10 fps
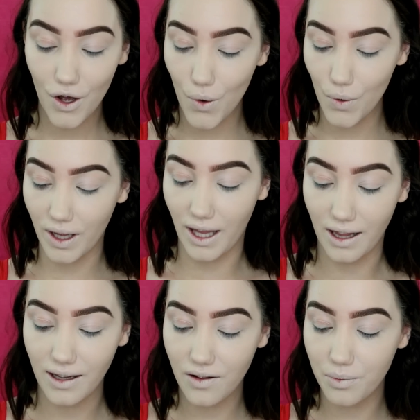
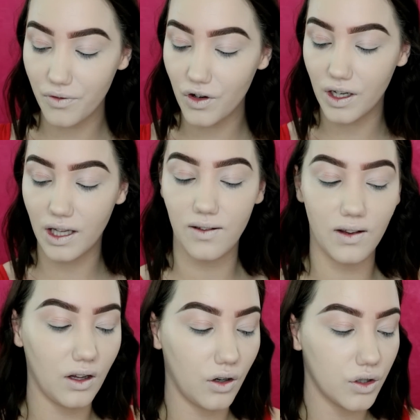Okay, let's move on to
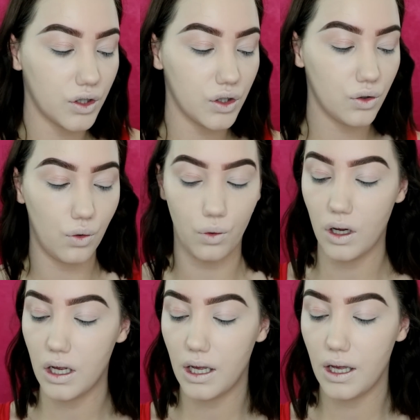concealer.
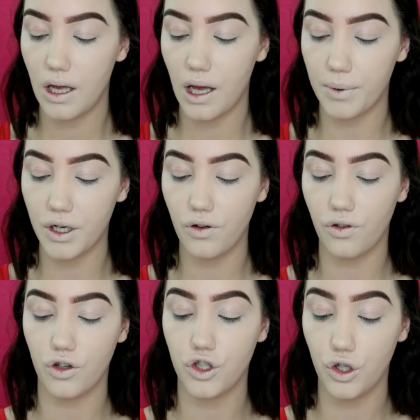So I'm gonna
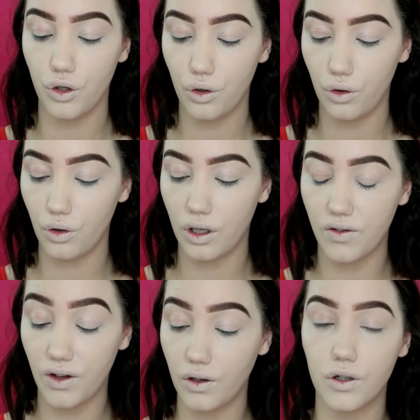use 2
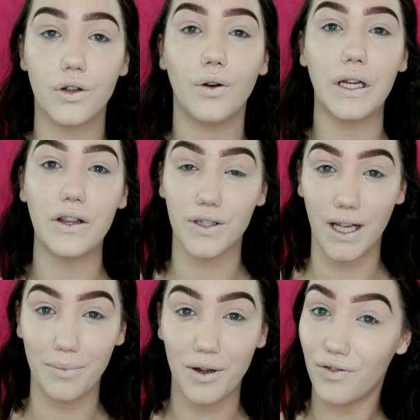concealers on either
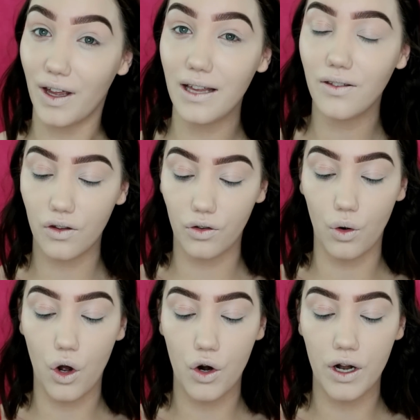side of my face.
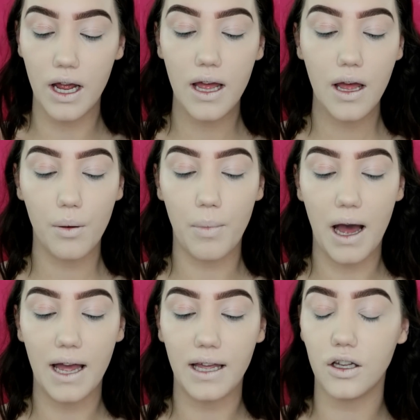So on
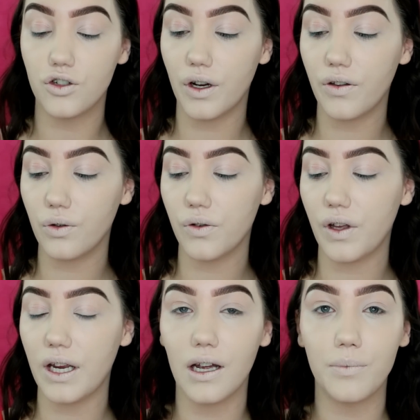my drugstore
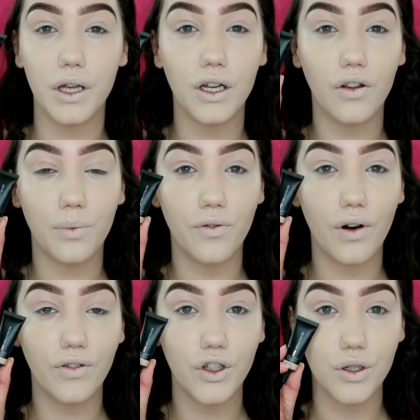side, I'm gonna use my
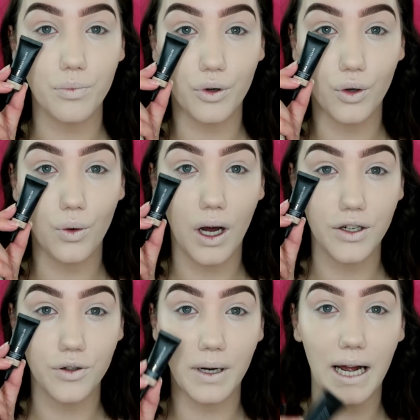Revolution Pro
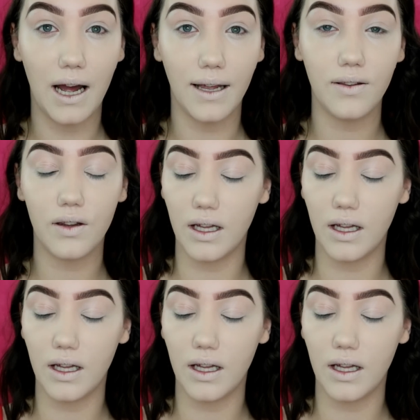under my eyes.